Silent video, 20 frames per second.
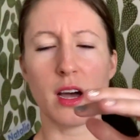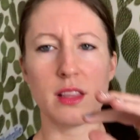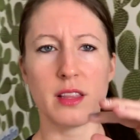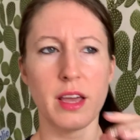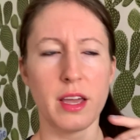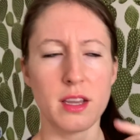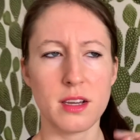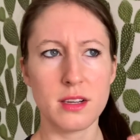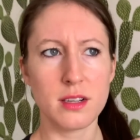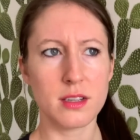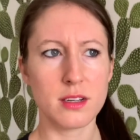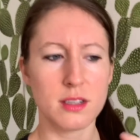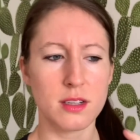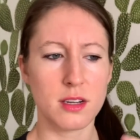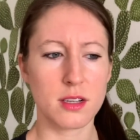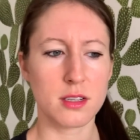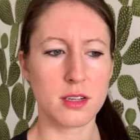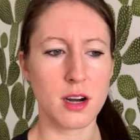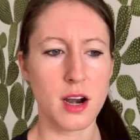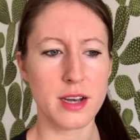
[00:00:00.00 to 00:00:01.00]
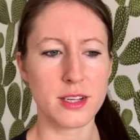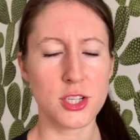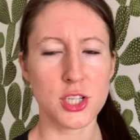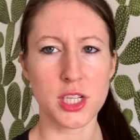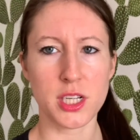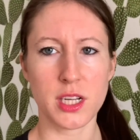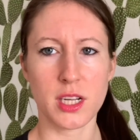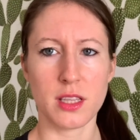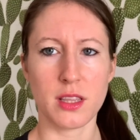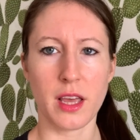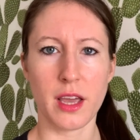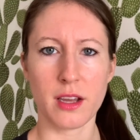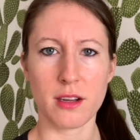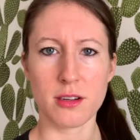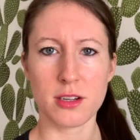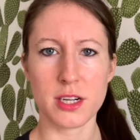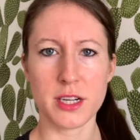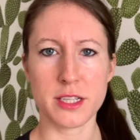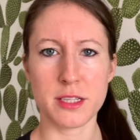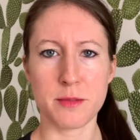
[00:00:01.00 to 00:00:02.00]
like crunchy and like
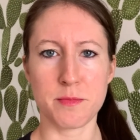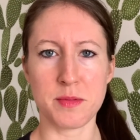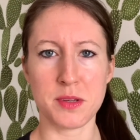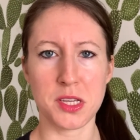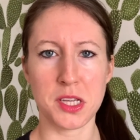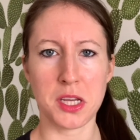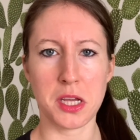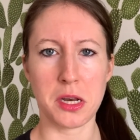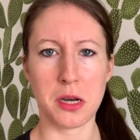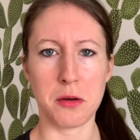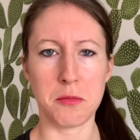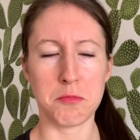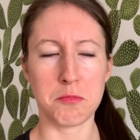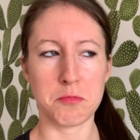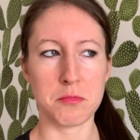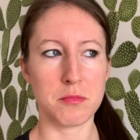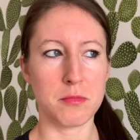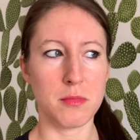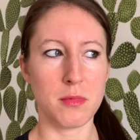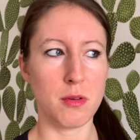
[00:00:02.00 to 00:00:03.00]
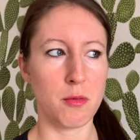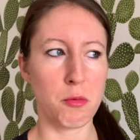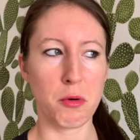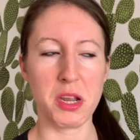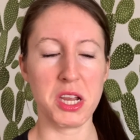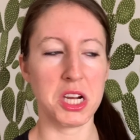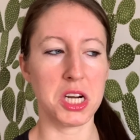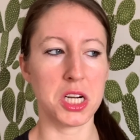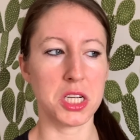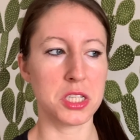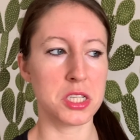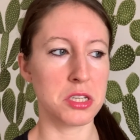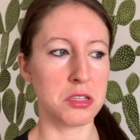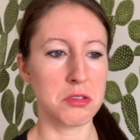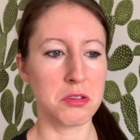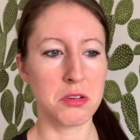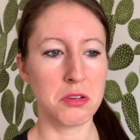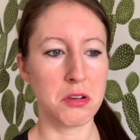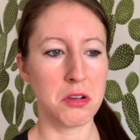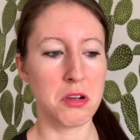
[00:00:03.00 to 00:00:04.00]
crispy and weird.
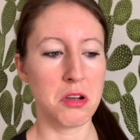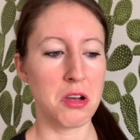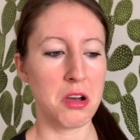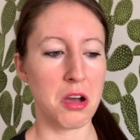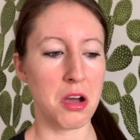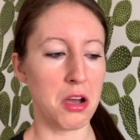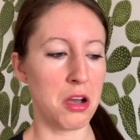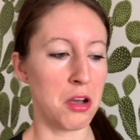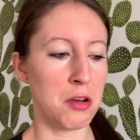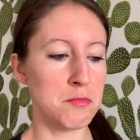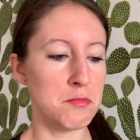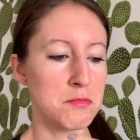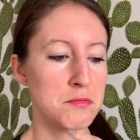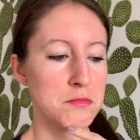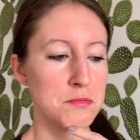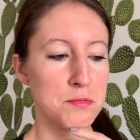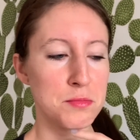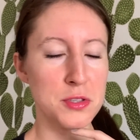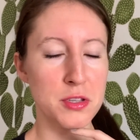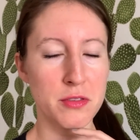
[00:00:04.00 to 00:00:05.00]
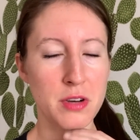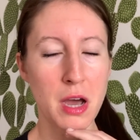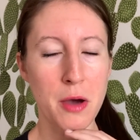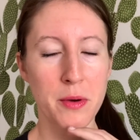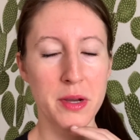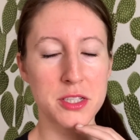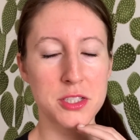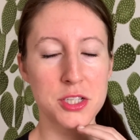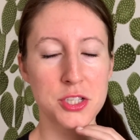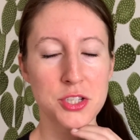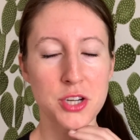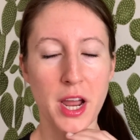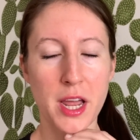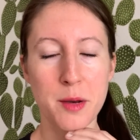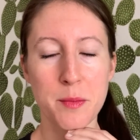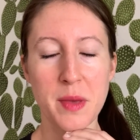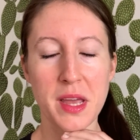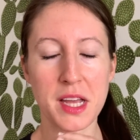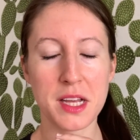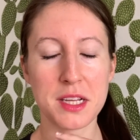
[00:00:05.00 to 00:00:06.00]
So now I just try and
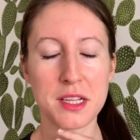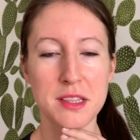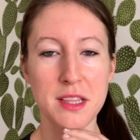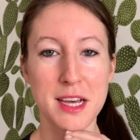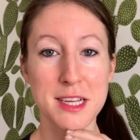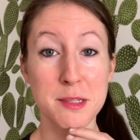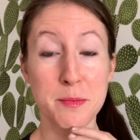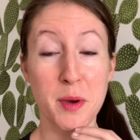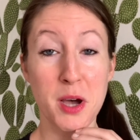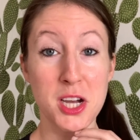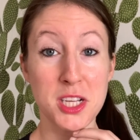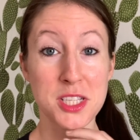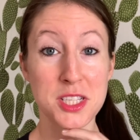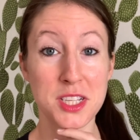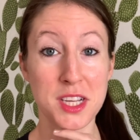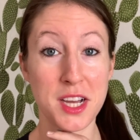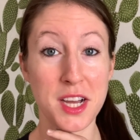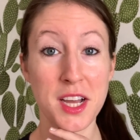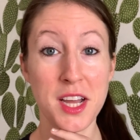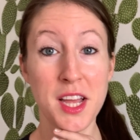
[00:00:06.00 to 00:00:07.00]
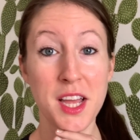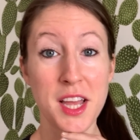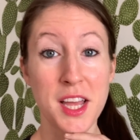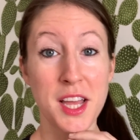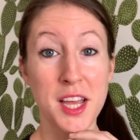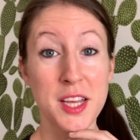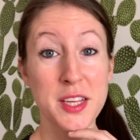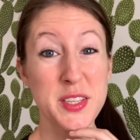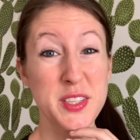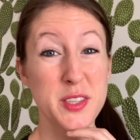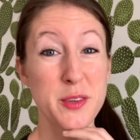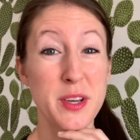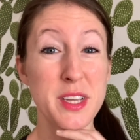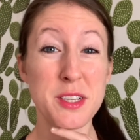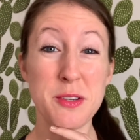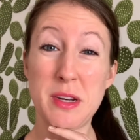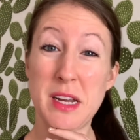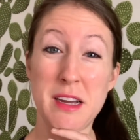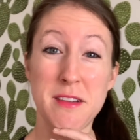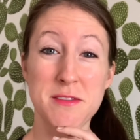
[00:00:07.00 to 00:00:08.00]
make less pasta so I
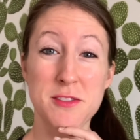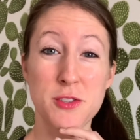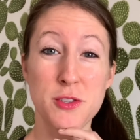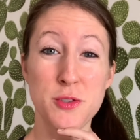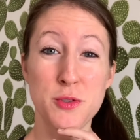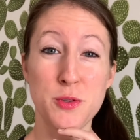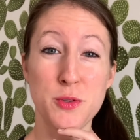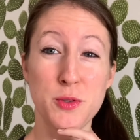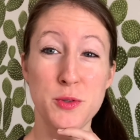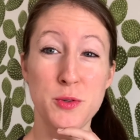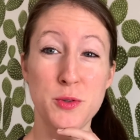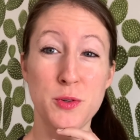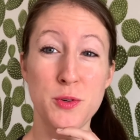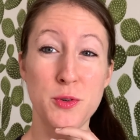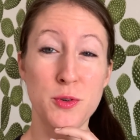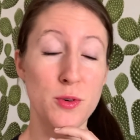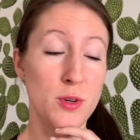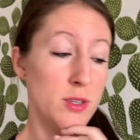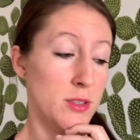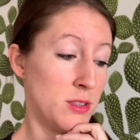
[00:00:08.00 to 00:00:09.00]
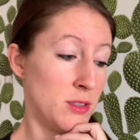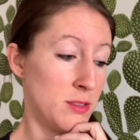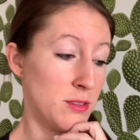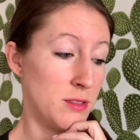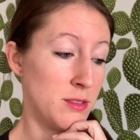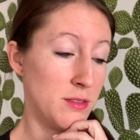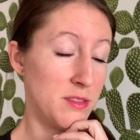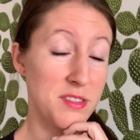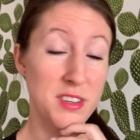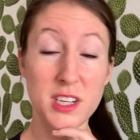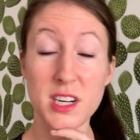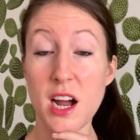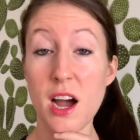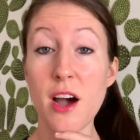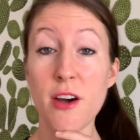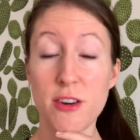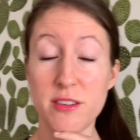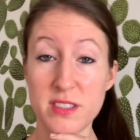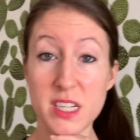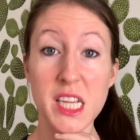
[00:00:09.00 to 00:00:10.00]
don't have to figure out how
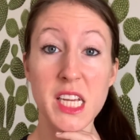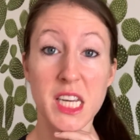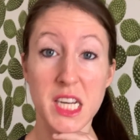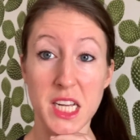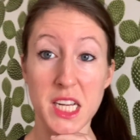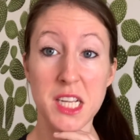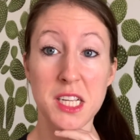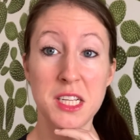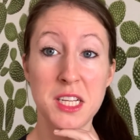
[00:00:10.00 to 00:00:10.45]
to reheat it.